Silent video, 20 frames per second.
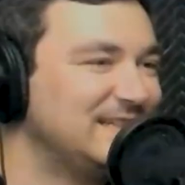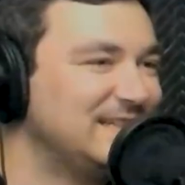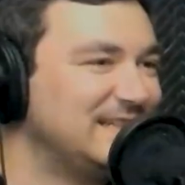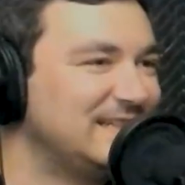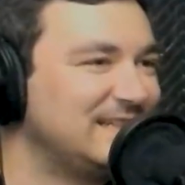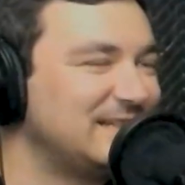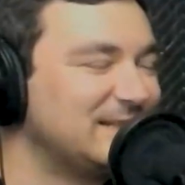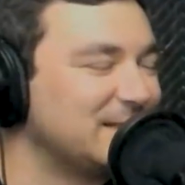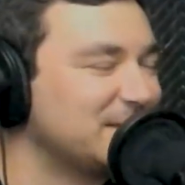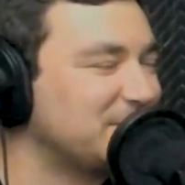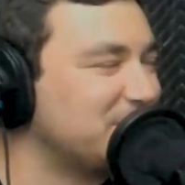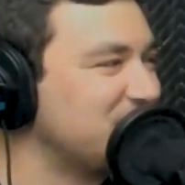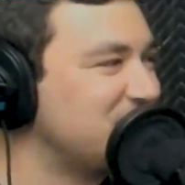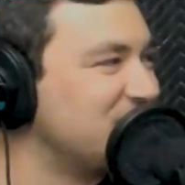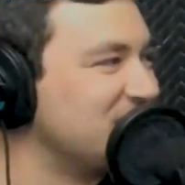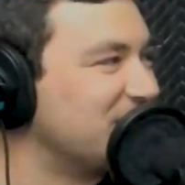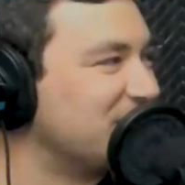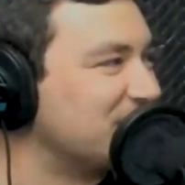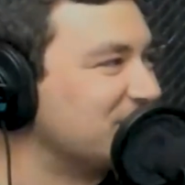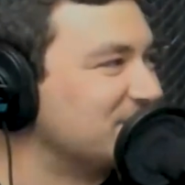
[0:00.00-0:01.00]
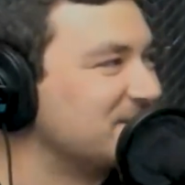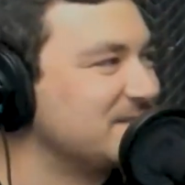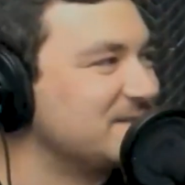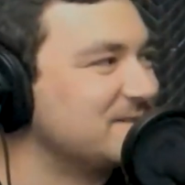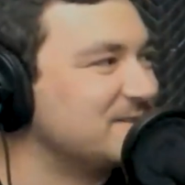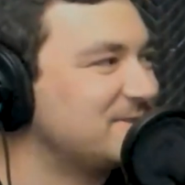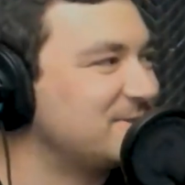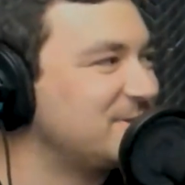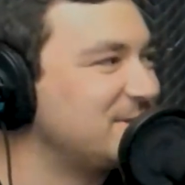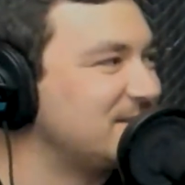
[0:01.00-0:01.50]
I like when she
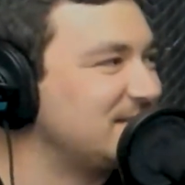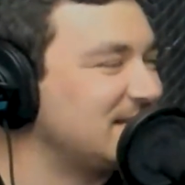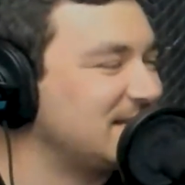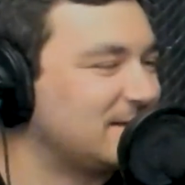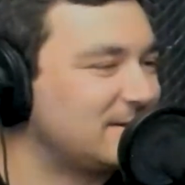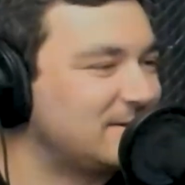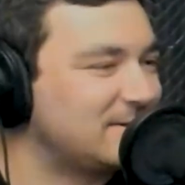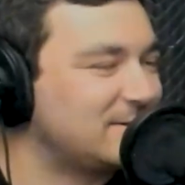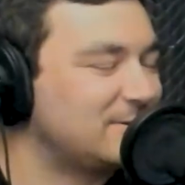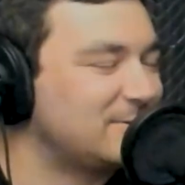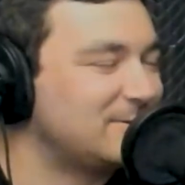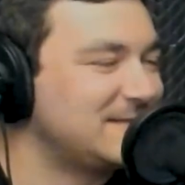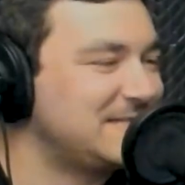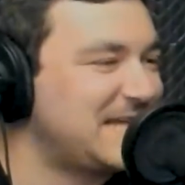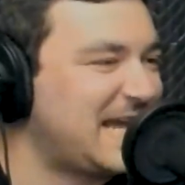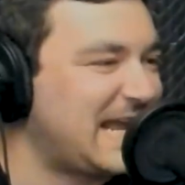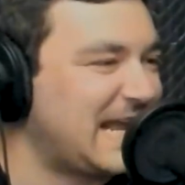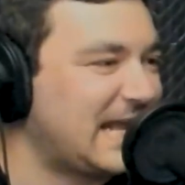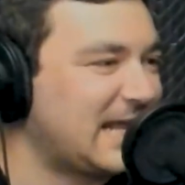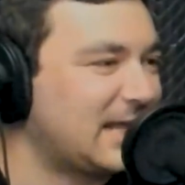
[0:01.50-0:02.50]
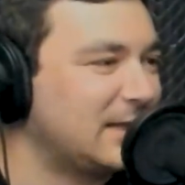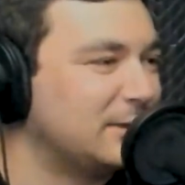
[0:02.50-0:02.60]
curses. She's like, "Oh, to hell